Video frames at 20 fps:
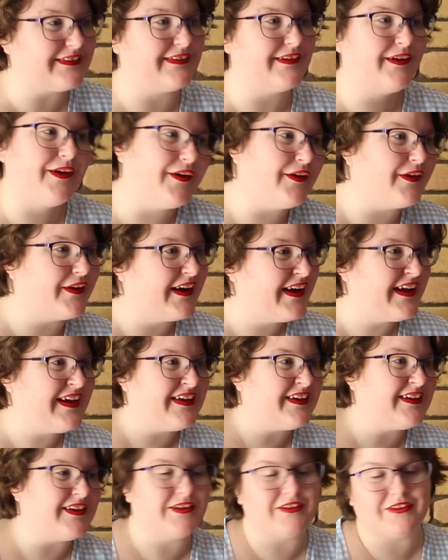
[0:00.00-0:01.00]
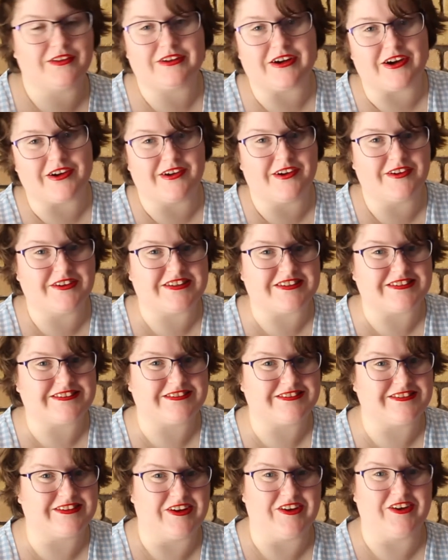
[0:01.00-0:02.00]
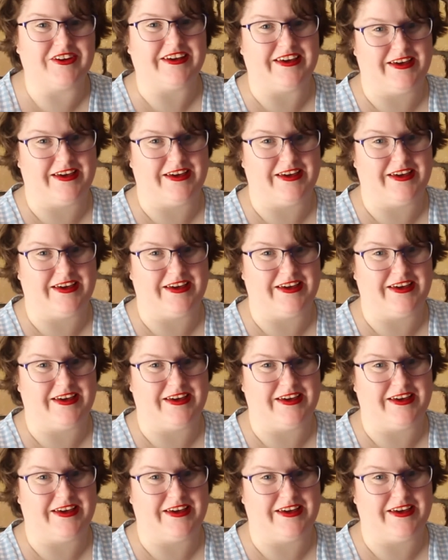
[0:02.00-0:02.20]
So you'll, honest to God,